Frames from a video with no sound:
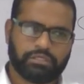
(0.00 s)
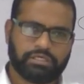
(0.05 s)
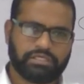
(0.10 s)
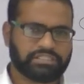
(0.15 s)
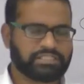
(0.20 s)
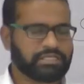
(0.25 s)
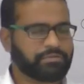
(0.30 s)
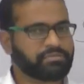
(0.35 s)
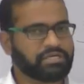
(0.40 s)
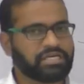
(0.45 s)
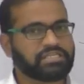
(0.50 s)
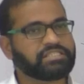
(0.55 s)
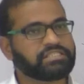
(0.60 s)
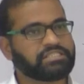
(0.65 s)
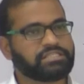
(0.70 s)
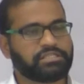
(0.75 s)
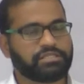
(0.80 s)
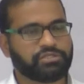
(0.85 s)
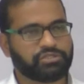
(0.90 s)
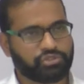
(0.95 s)
in some
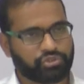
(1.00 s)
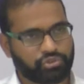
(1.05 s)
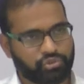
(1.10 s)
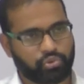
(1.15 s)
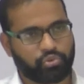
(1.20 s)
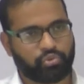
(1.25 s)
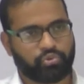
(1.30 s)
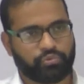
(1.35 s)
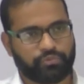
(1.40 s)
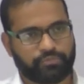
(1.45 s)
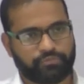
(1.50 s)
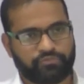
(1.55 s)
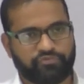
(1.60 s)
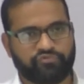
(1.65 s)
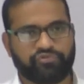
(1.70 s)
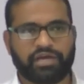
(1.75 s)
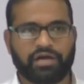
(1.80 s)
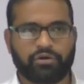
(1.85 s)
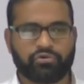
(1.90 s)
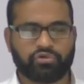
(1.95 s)
cases it is true
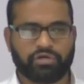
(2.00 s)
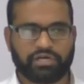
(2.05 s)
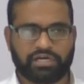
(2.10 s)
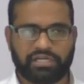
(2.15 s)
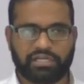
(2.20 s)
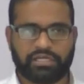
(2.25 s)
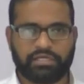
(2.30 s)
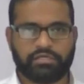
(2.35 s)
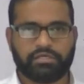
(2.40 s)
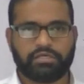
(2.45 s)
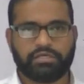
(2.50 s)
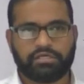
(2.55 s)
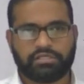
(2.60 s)
we have to agree